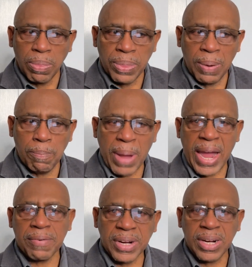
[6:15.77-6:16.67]
the
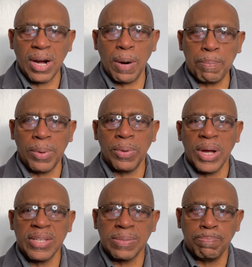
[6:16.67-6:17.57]
married couple
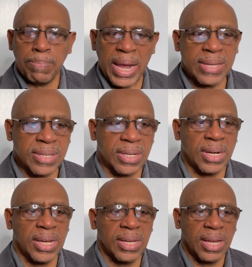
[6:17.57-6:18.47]
is
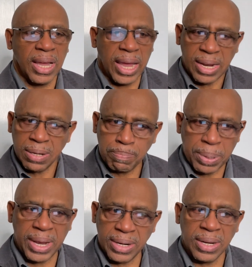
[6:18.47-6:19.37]
basically
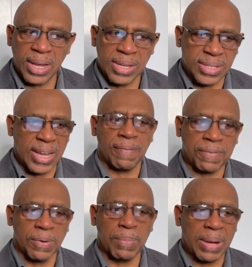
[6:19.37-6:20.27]
independent, except
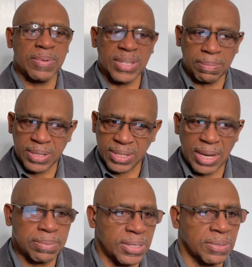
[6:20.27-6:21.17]
for maybe some
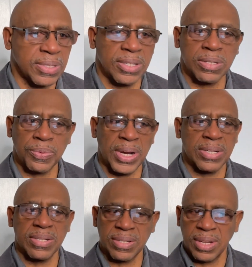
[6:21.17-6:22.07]
exceptional
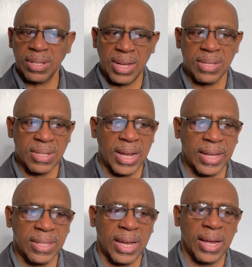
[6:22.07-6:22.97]
situations and things
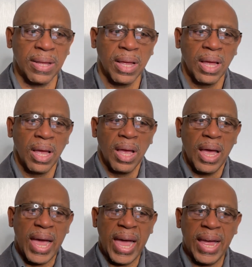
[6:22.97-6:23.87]
like that,
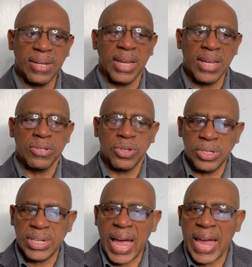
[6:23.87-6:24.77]
and is
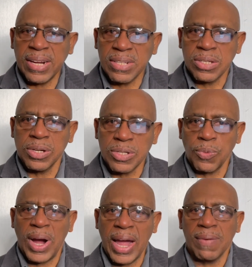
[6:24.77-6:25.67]
united to his
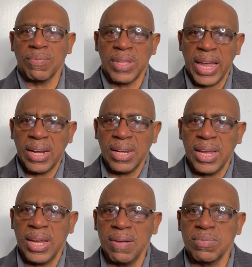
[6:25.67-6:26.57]
wife. They
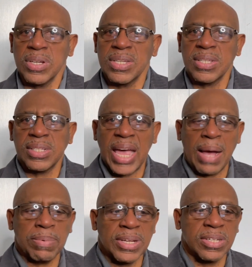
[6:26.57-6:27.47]
leave to
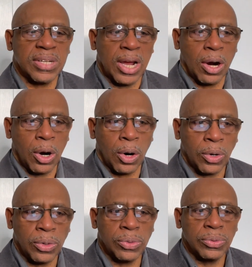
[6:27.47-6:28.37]
establish their
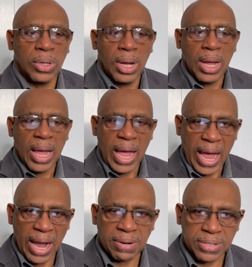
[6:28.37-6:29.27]
own
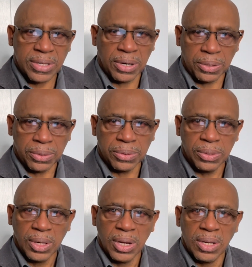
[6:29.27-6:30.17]
household,
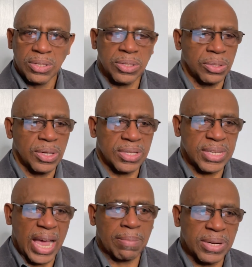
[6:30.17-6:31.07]
to
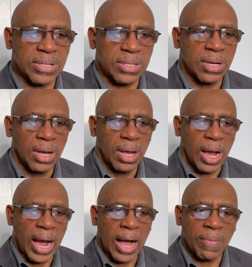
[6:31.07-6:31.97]
establish
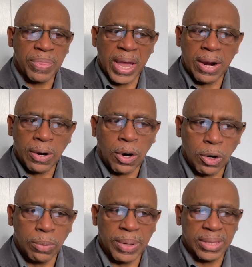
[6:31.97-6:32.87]
their
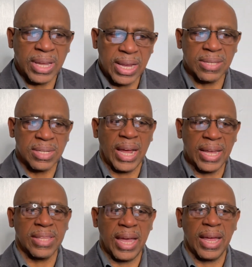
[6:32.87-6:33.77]
home and things
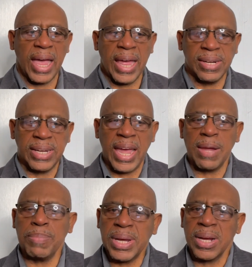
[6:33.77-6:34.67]
like that, and they
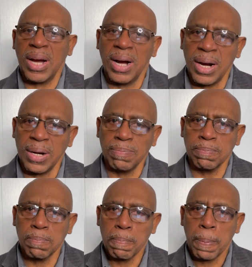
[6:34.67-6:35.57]

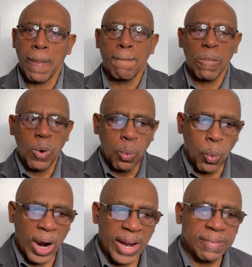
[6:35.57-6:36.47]
become
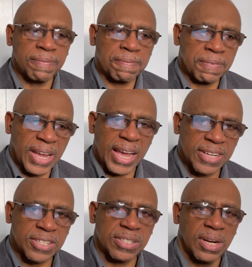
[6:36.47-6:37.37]
one
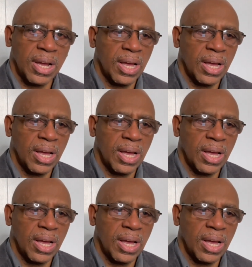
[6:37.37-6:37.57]
flesh.